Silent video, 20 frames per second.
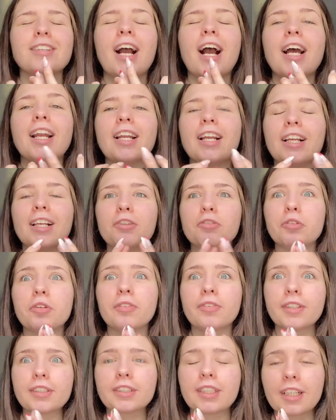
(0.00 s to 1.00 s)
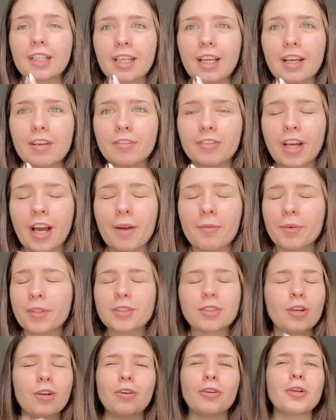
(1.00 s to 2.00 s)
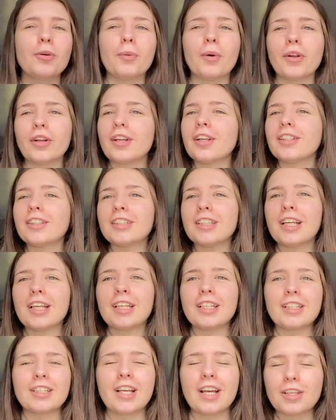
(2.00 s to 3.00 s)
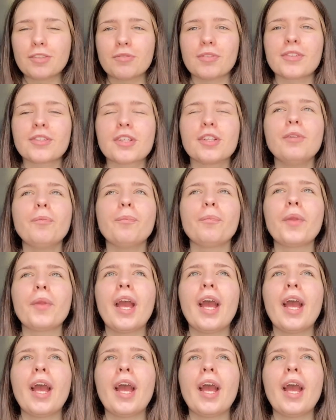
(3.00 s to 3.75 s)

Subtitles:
and it literally feels like a lifetime, because all you want is your test result.